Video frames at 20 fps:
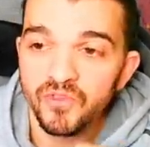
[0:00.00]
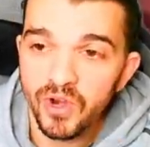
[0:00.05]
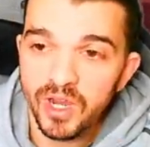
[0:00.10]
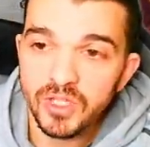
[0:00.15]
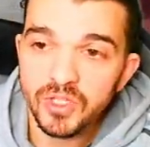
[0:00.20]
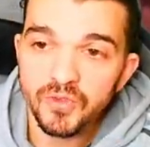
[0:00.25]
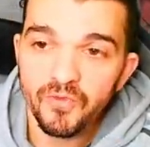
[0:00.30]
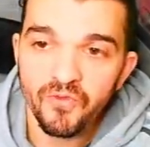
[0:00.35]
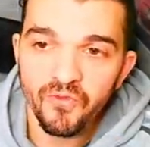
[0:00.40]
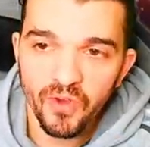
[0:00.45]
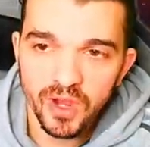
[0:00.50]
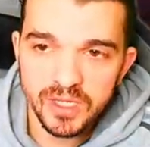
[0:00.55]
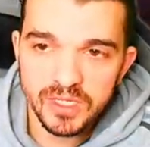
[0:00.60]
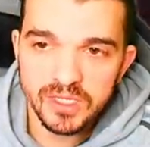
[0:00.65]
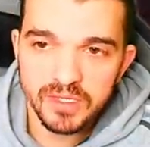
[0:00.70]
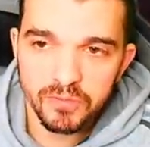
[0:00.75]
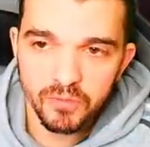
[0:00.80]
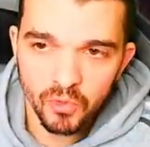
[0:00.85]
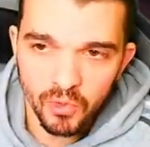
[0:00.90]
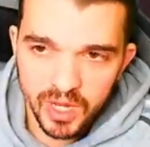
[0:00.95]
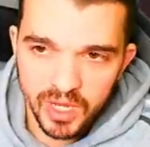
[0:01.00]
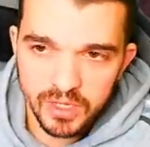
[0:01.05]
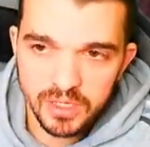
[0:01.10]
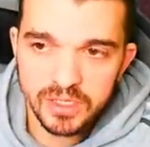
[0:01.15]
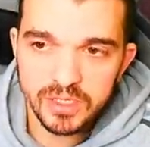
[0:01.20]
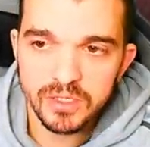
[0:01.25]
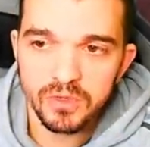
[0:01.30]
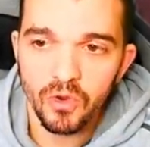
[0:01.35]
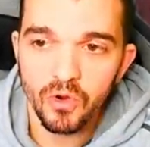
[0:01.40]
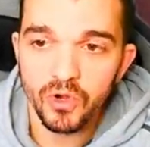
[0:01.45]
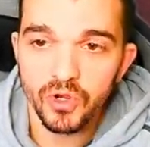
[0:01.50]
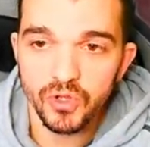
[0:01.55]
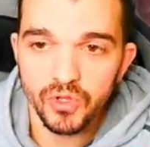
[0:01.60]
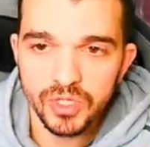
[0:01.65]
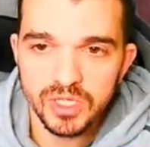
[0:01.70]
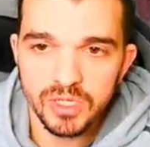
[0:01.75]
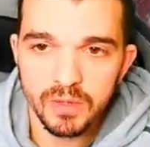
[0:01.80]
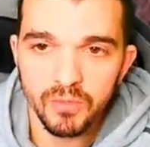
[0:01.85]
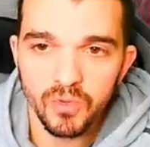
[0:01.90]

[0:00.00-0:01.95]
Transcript: try to find some rings or use